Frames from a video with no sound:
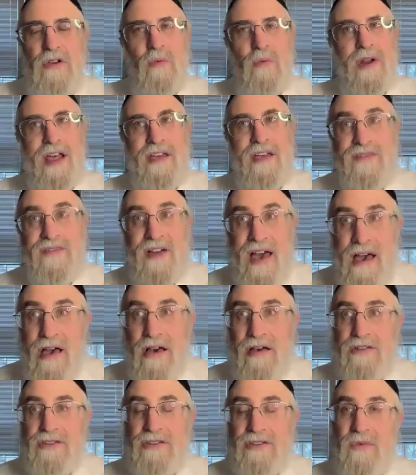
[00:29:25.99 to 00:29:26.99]
What I
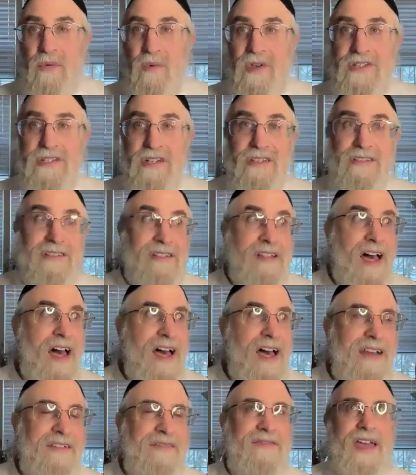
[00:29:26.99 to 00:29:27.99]
found was a
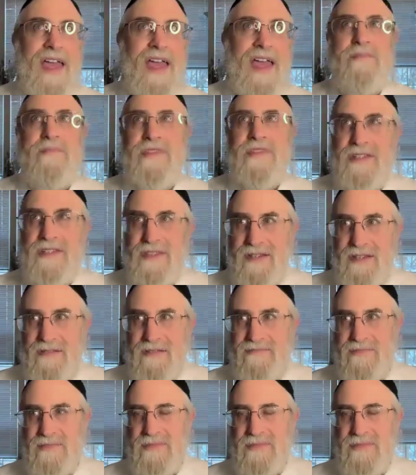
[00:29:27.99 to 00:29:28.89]
lot of enmity.